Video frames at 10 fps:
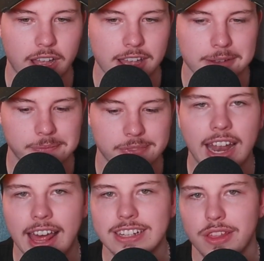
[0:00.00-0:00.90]
Um, I
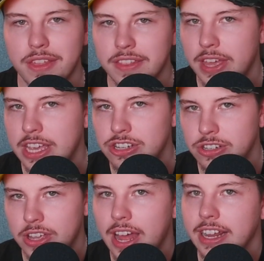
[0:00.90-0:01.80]
like to think that he
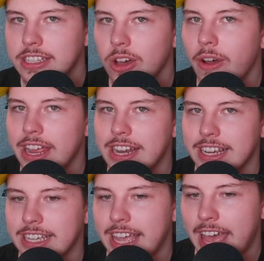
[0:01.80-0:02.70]
just kind of got in
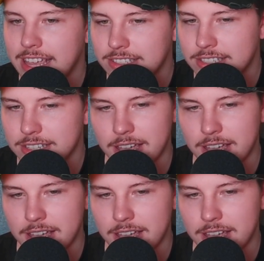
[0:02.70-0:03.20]
and guessed.